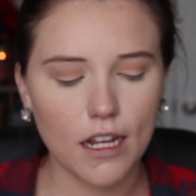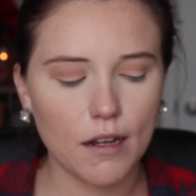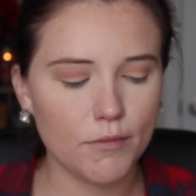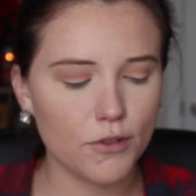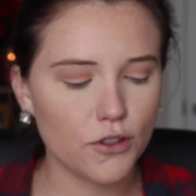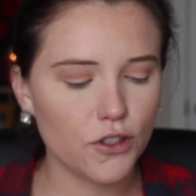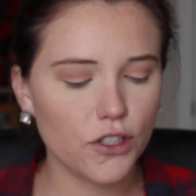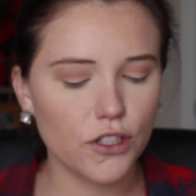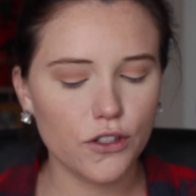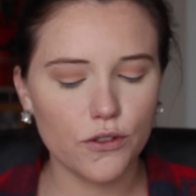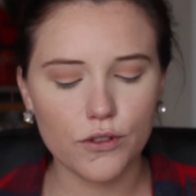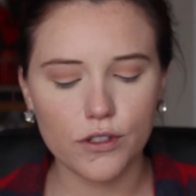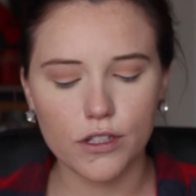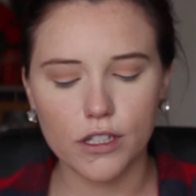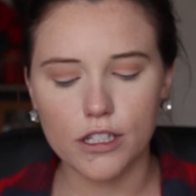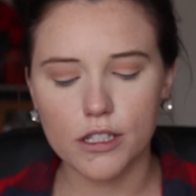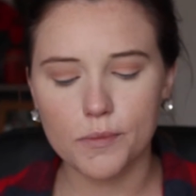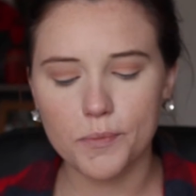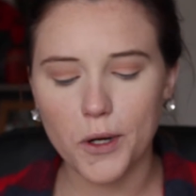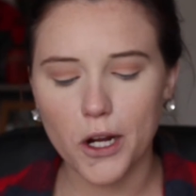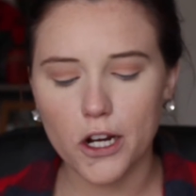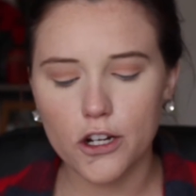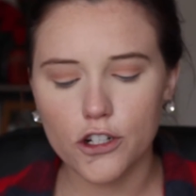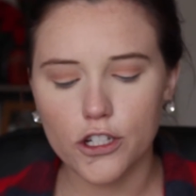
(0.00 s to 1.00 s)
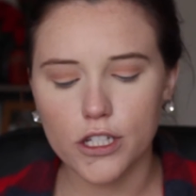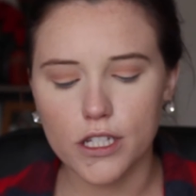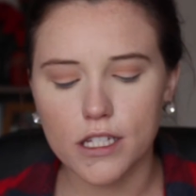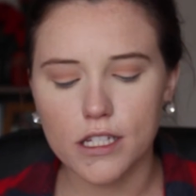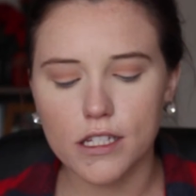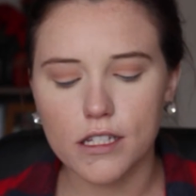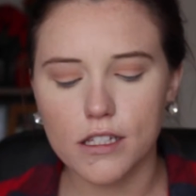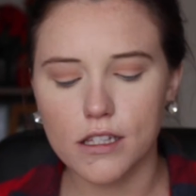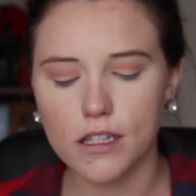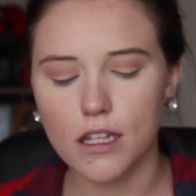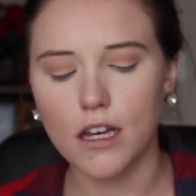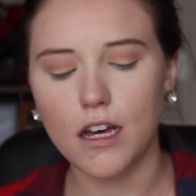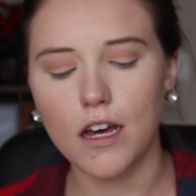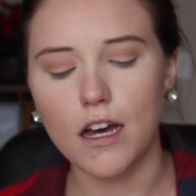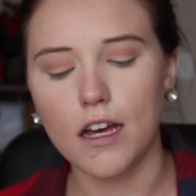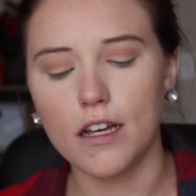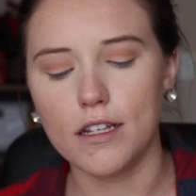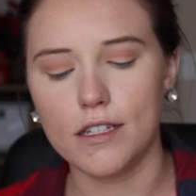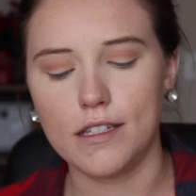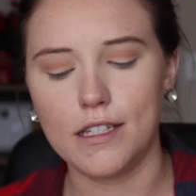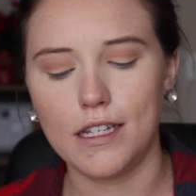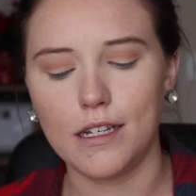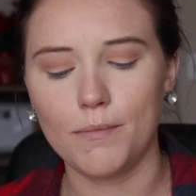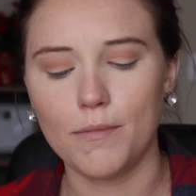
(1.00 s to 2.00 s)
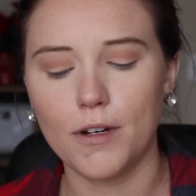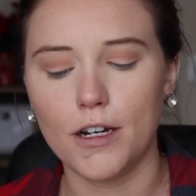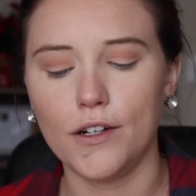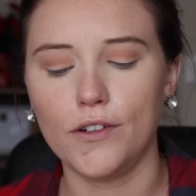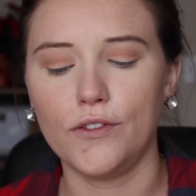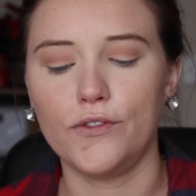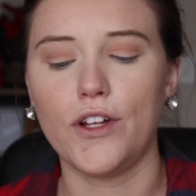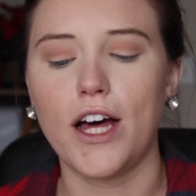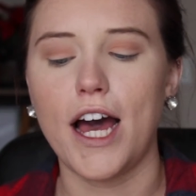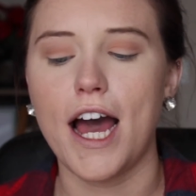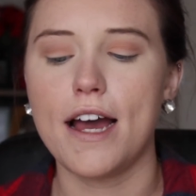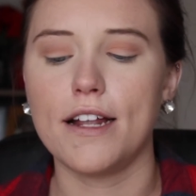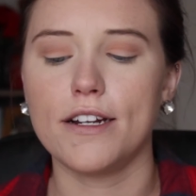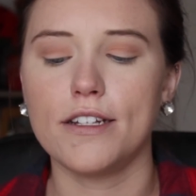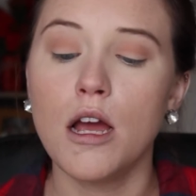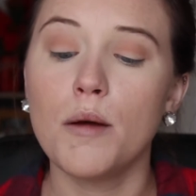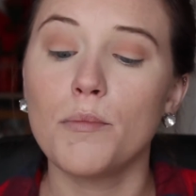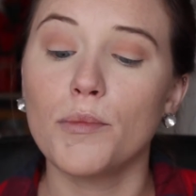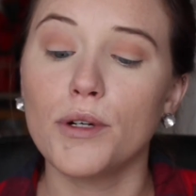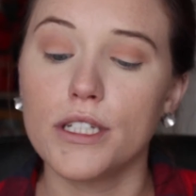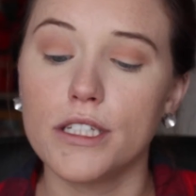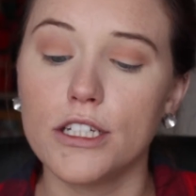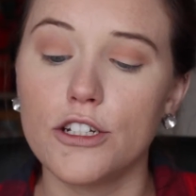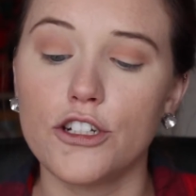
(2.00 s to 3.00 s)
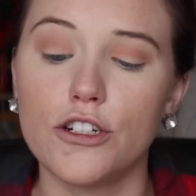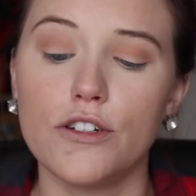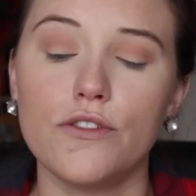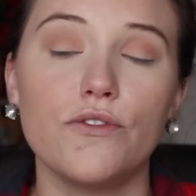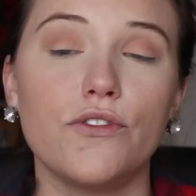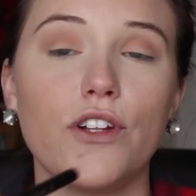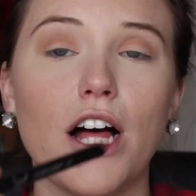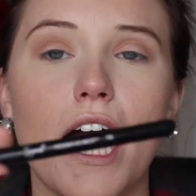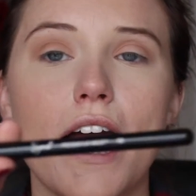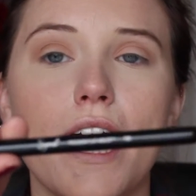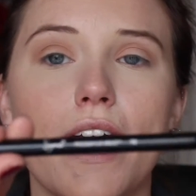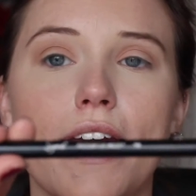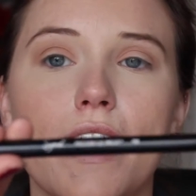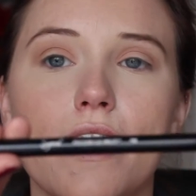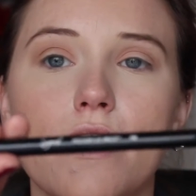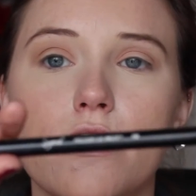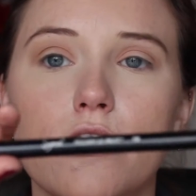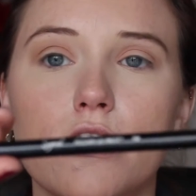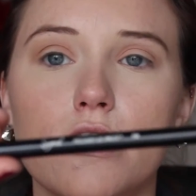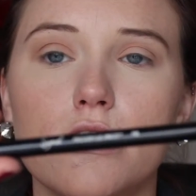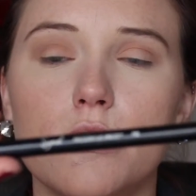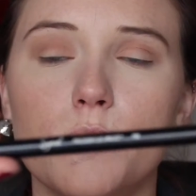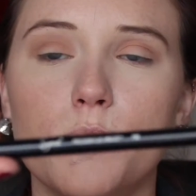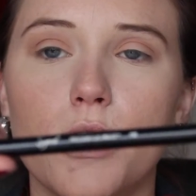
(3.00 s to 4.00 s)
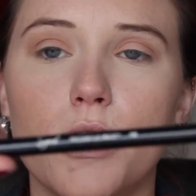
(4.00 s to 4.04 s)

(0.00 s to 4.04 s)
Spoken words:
I'm just going to use this brush. This is the Sigma Precision Flat Angled